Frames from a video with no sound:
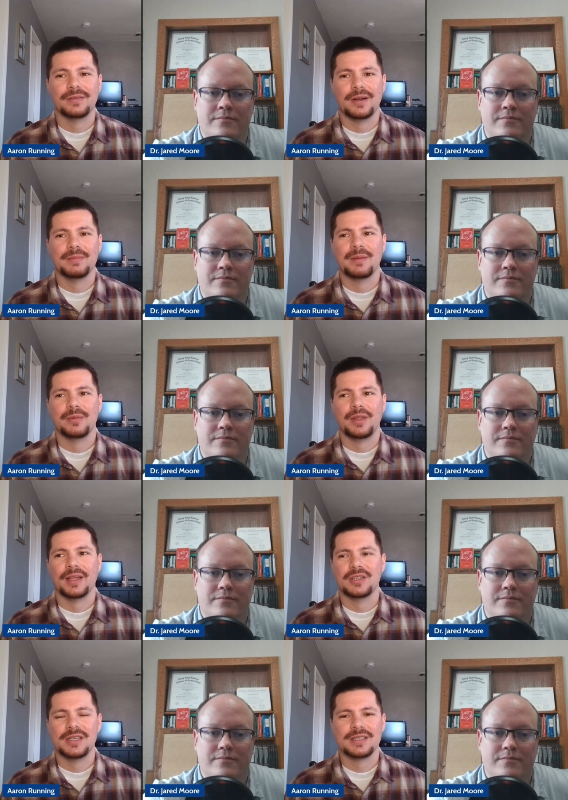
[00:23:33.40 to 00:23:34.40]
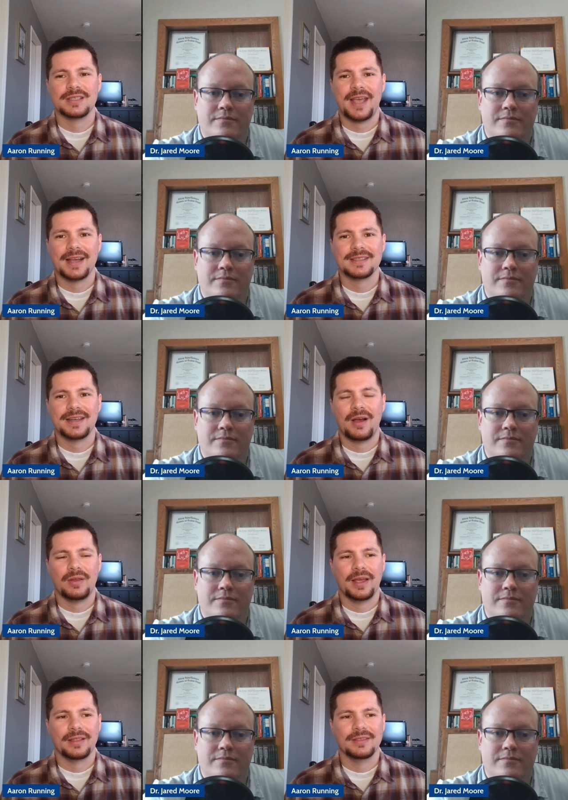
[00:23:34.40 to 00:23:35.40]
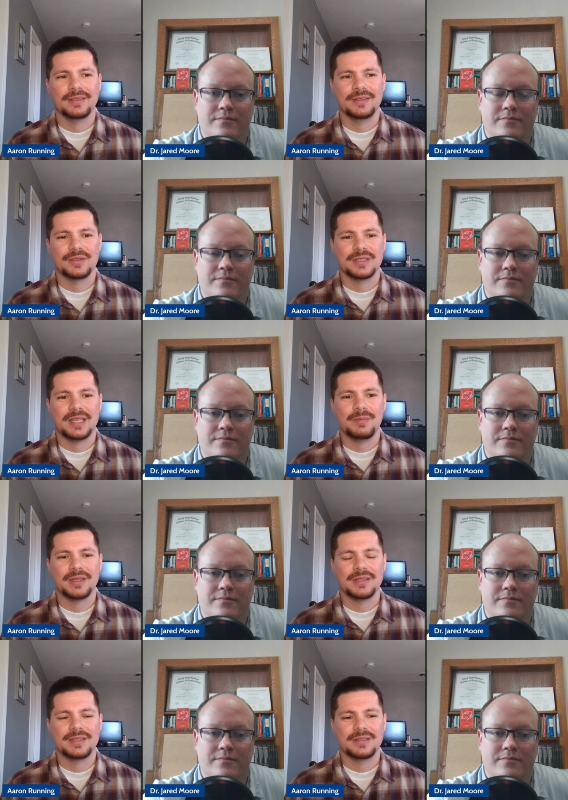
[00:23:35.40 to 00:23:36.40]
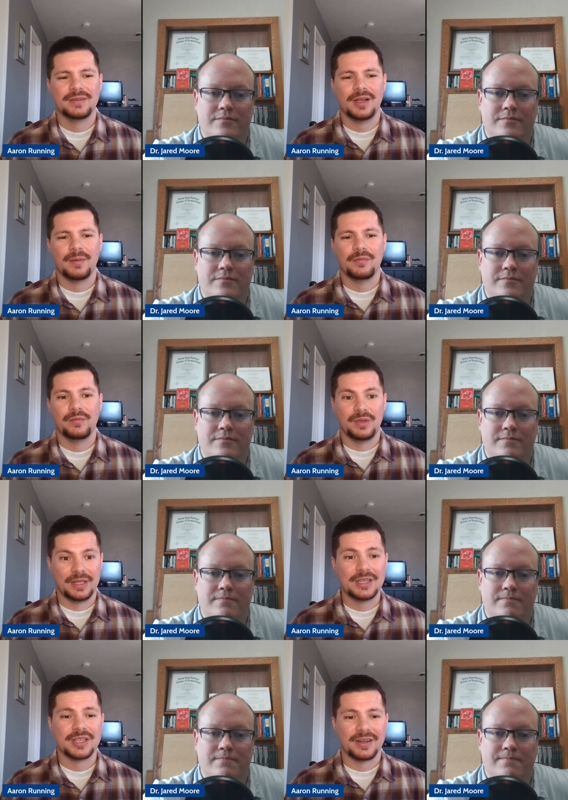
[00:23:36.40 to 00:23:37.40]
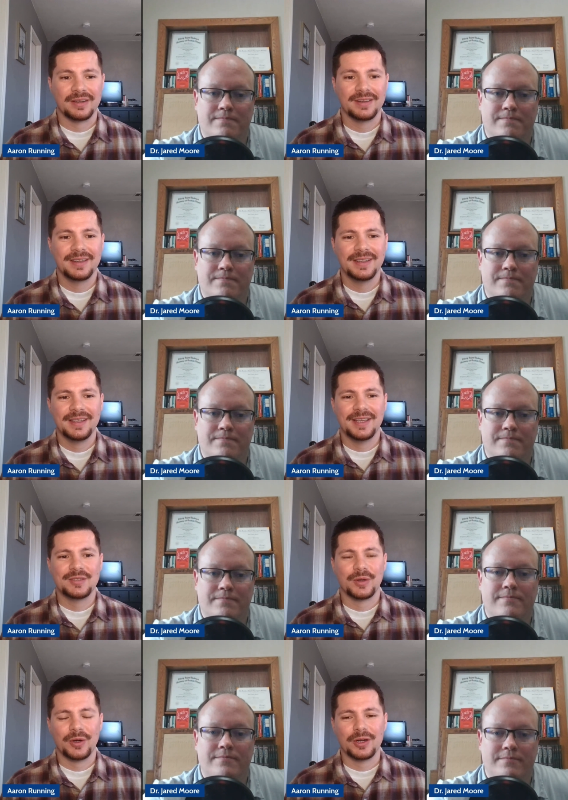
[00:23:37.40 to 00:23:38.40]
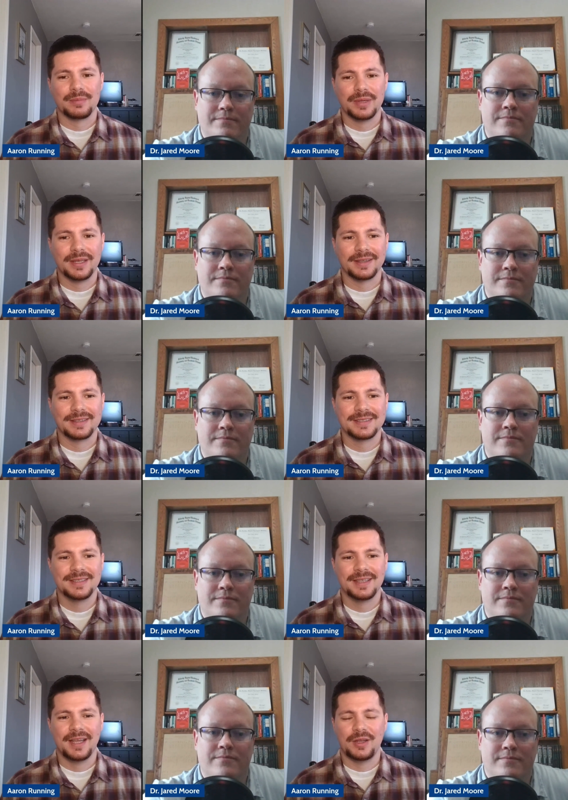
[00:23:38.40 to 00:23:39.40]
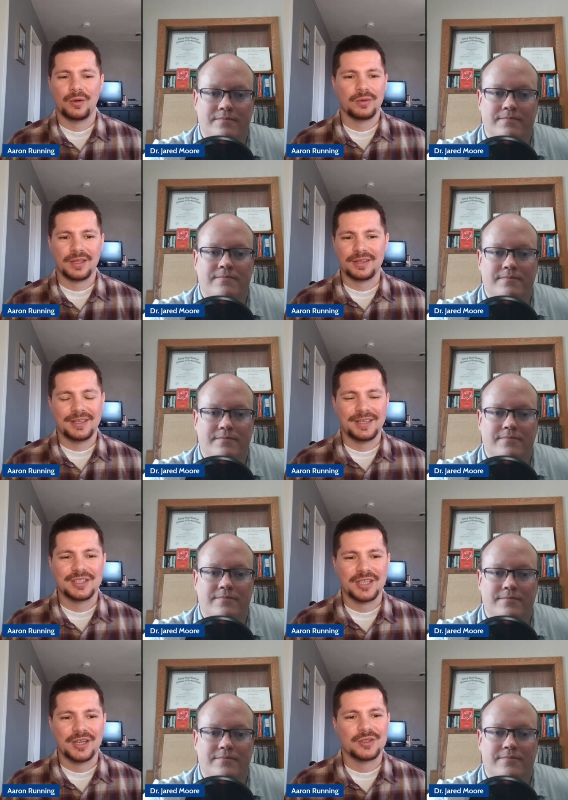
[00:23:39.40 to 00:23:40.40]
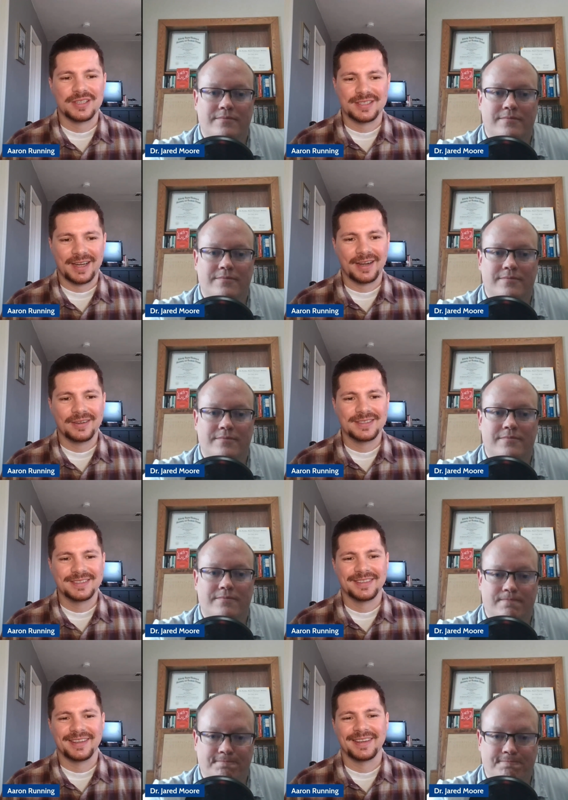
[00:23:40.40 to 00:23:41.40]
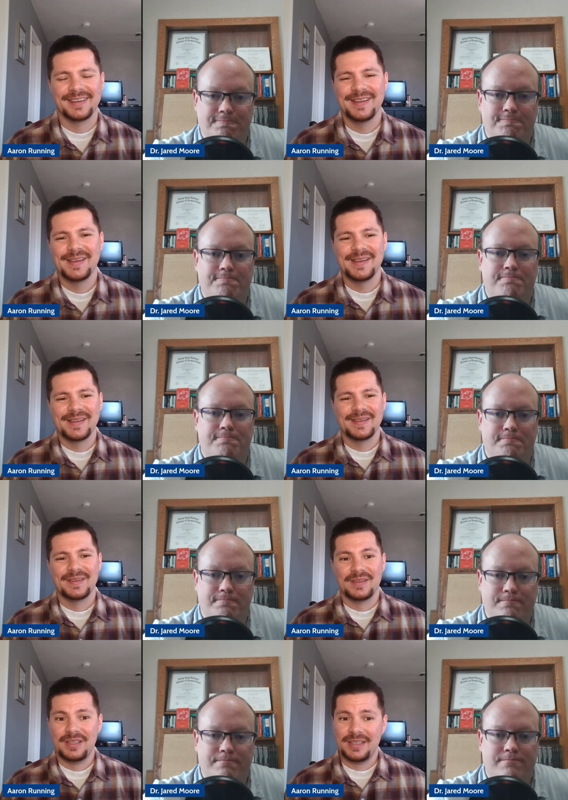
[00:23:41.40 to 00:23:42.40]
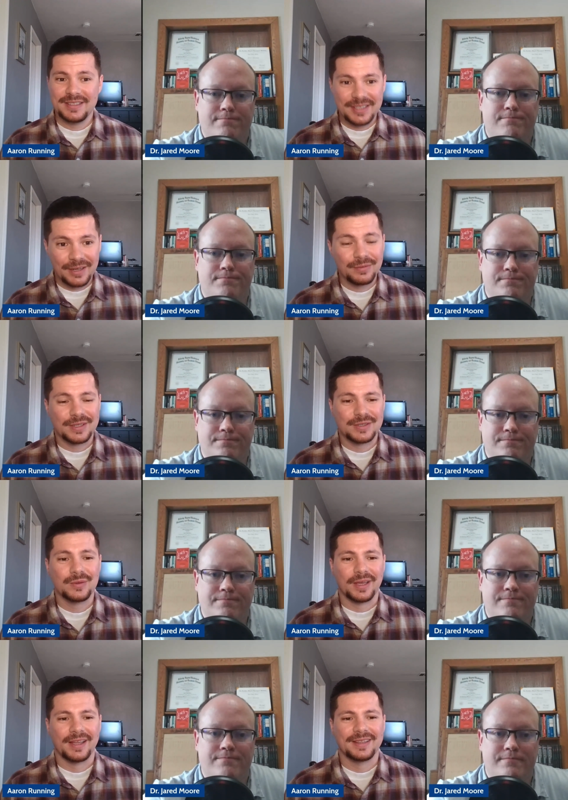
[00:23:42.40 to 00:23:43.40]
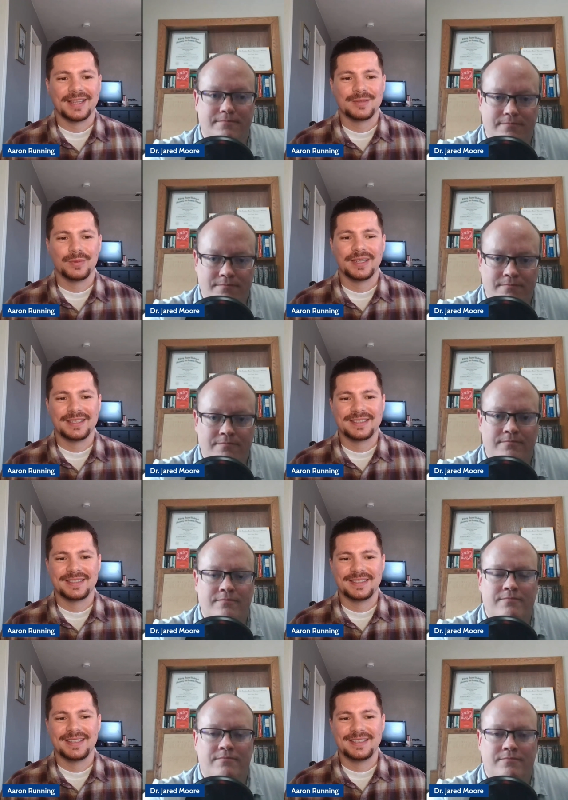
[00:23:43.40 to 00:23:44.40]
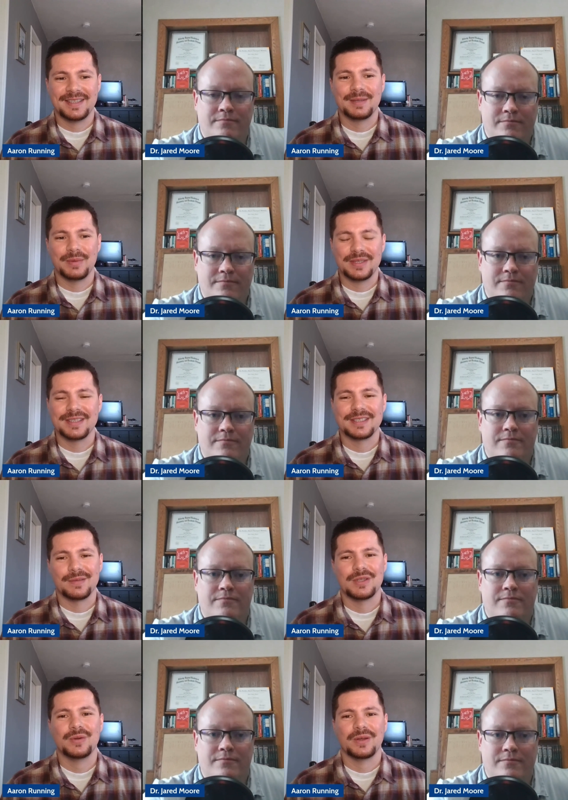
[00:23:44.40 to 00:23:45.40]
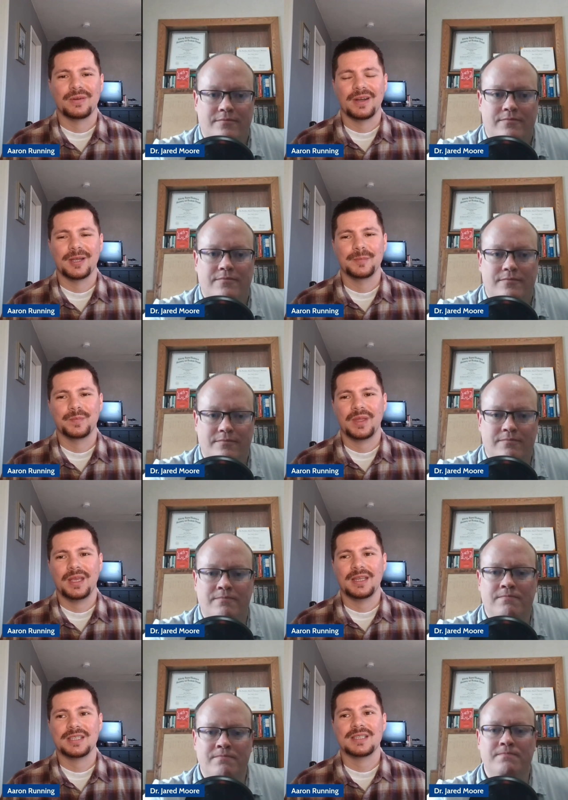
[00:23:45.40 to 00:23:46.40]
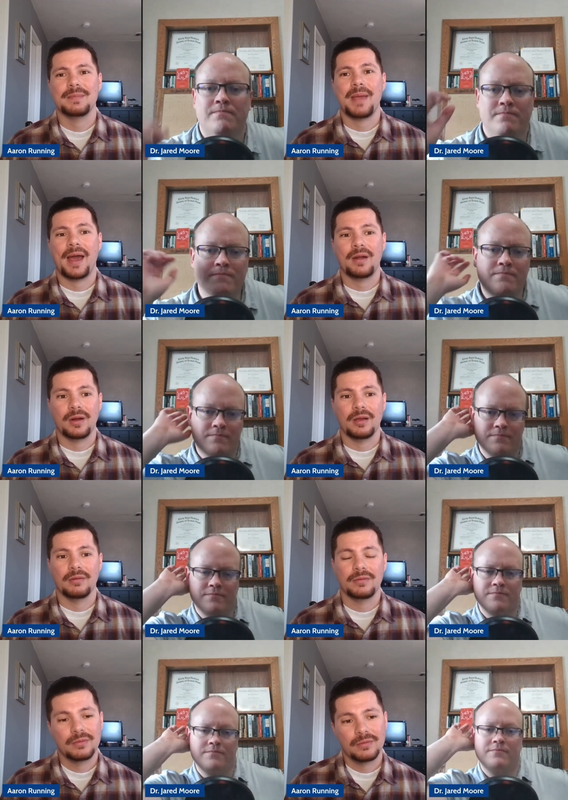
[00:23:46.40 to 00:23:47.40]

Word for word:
Speaker 1: if I remember. Like Jesus casted out like those demons, um, legion, into a herd of pigs, and you don't think that He can change your desires? Like, He can definitely do that. That's what He's He's in the business of doing, right? Mm-hmm. It's just a matter of